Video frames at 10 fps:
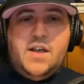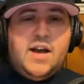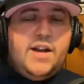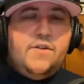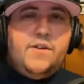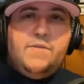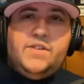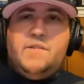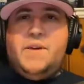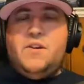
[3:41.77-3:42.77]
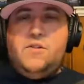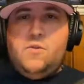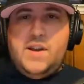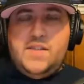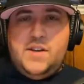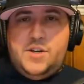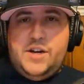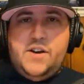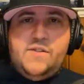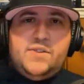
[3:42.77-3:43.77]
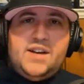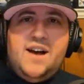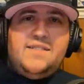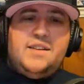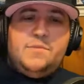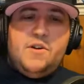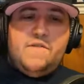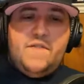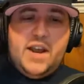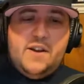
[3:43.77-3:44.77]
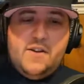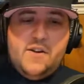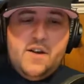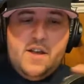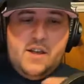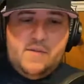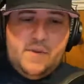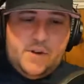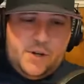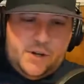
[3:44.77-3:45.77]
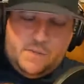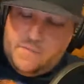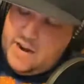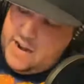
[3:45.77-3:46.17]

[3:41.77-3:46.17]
I know they released a Mandalorian this year. There was a concept art Vader, which might